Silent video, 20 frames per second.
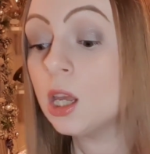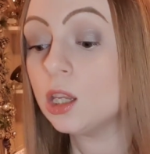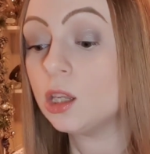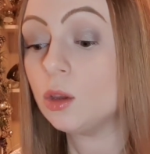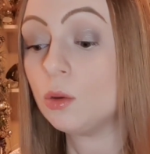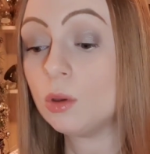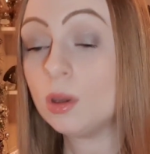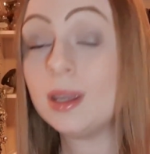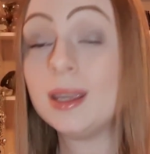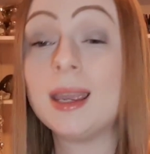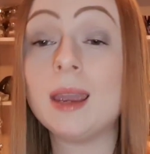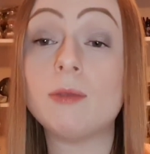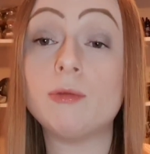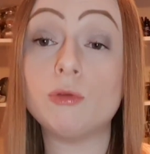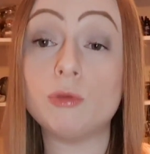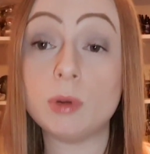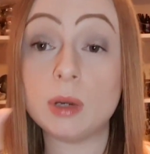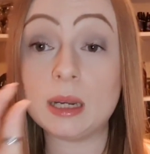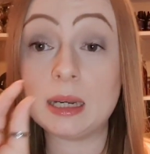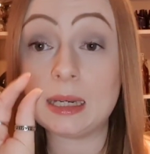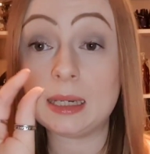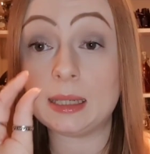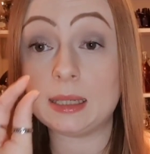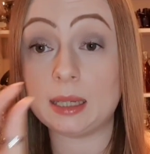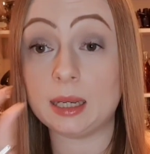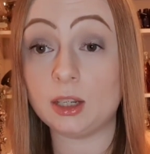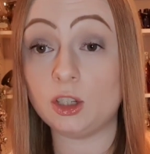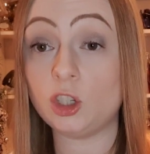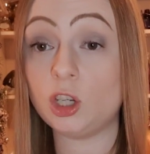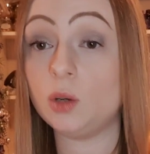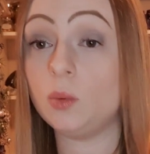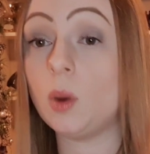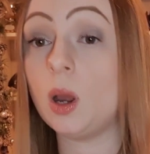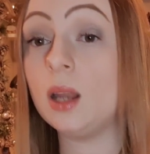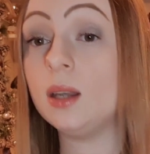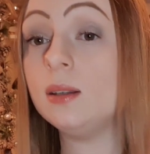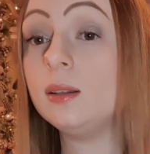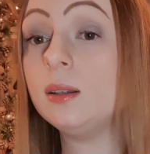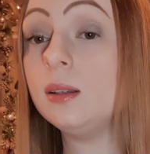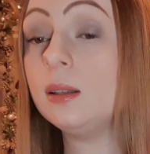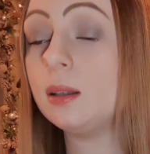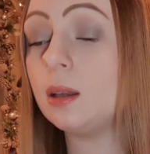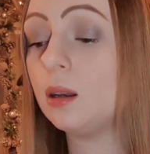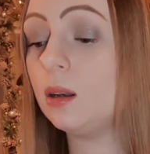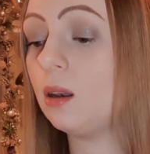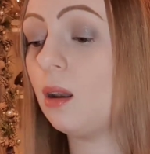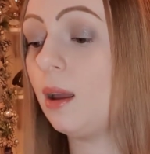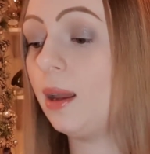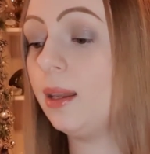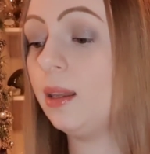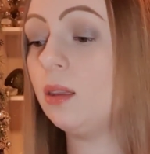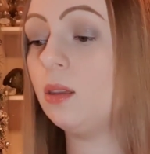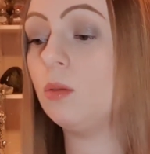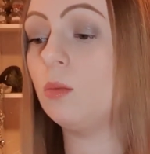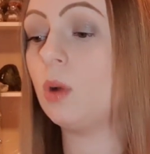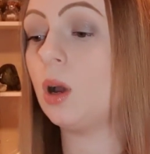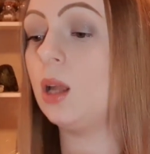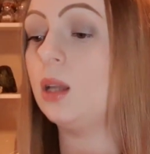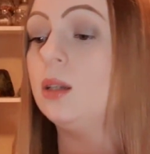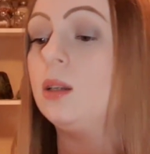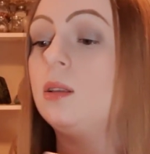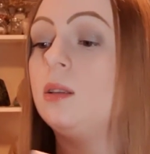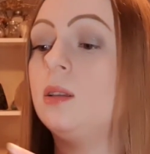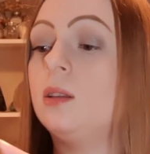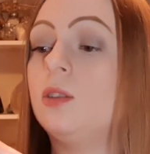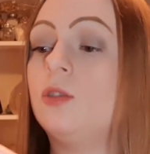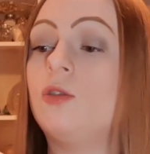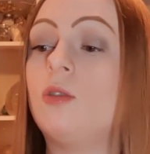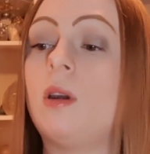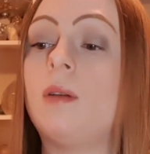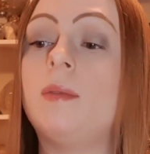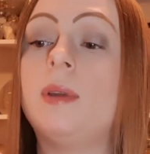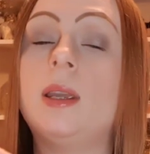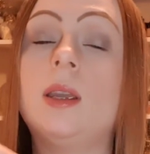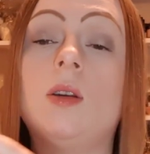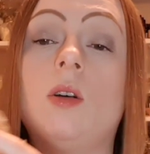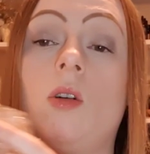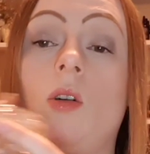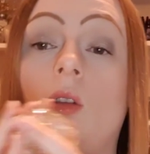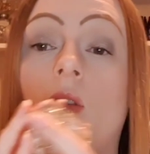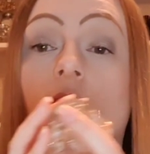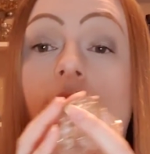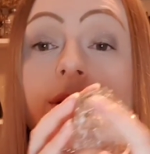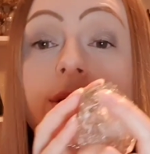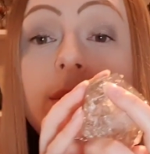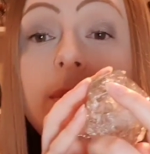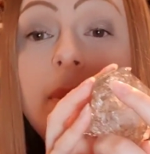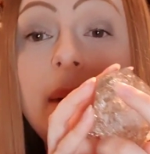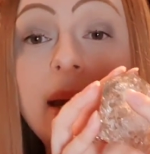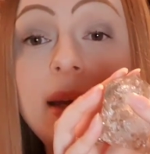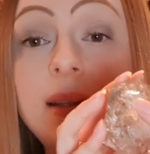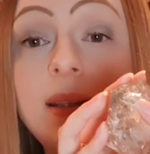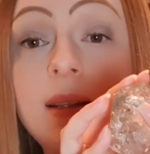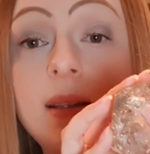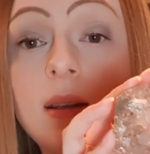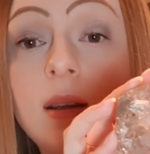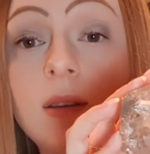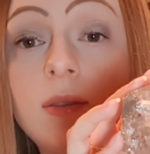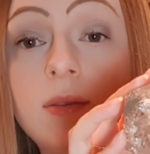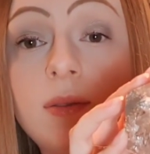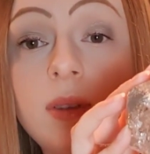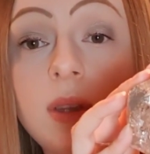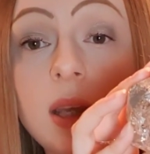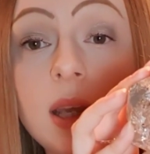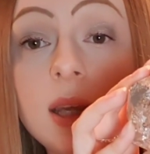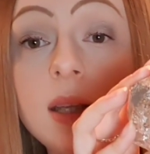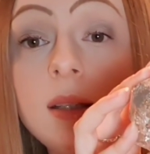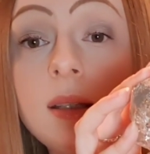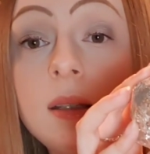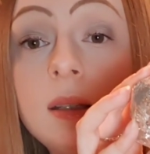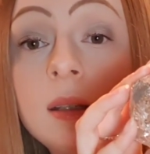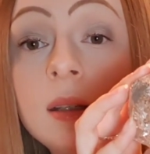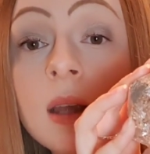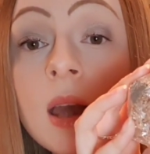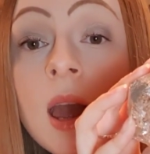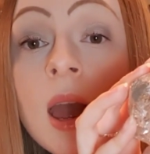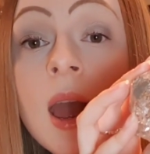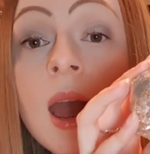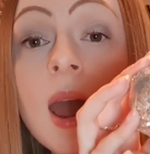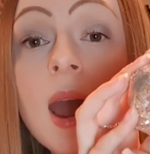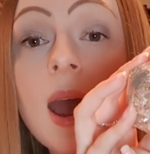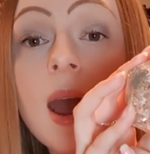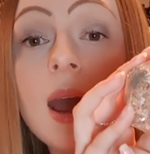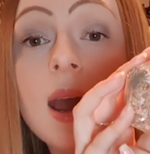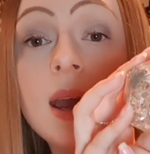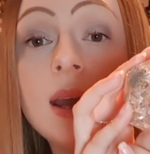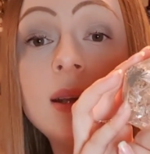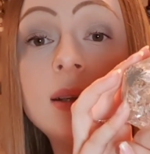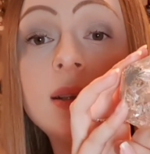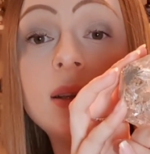You can get really titchy ones like the one that's growing on the base of this, and